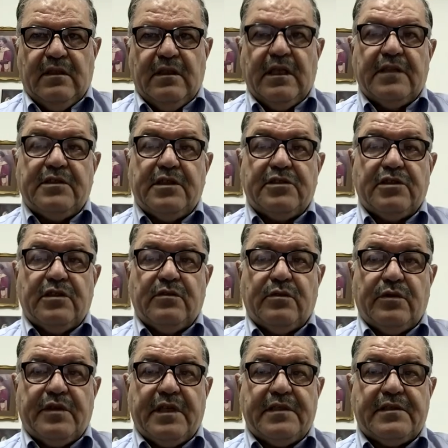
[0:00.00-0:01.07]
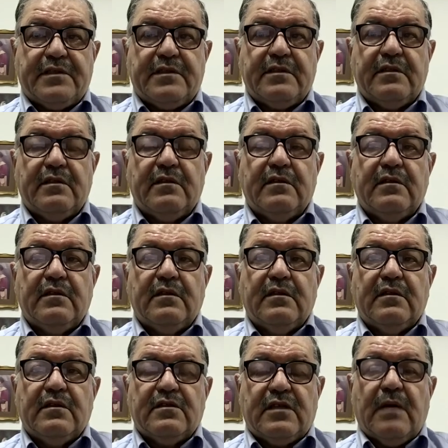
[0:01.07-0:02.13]
In addition to this,
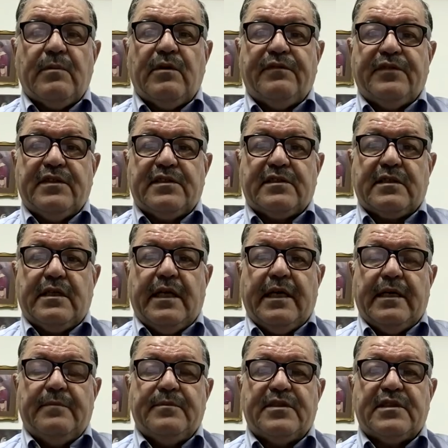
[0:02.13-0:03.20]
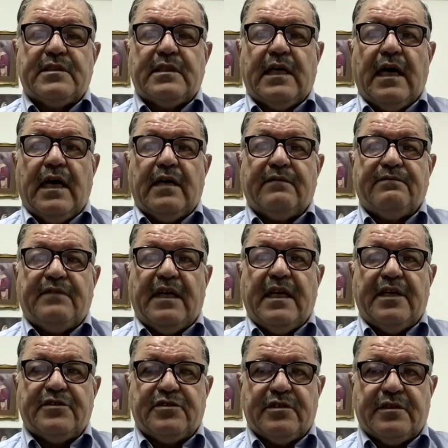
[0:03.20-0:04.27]
some of his claims are
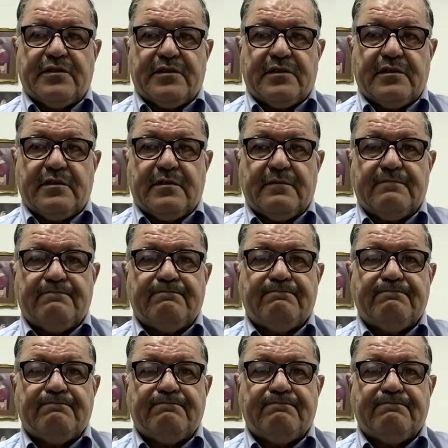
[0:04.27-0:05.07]
fallacious.